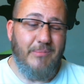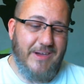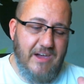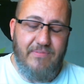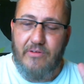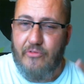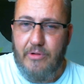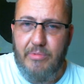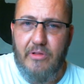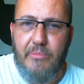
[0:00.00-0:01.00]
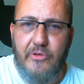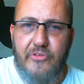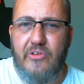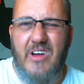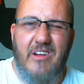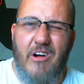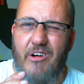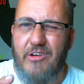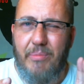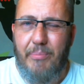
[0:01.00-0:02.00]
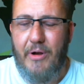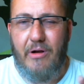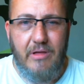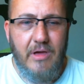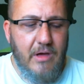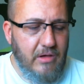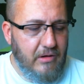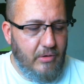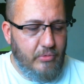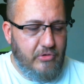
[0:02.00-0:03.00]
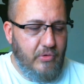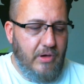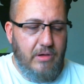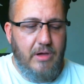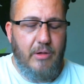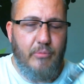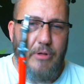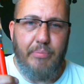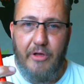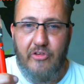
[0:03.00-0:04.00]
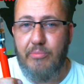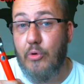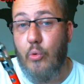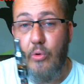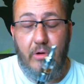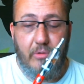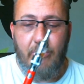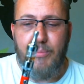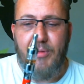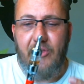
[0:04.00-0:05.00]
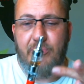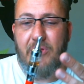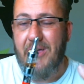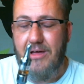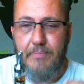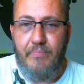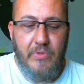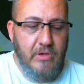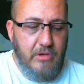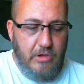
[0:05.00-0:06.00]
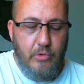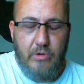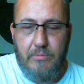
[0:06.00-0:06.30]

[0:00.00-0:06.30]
My K-Fun's rebuildable, so it's kind of hard to compare it, to a replaceable coil or replaceable head unit.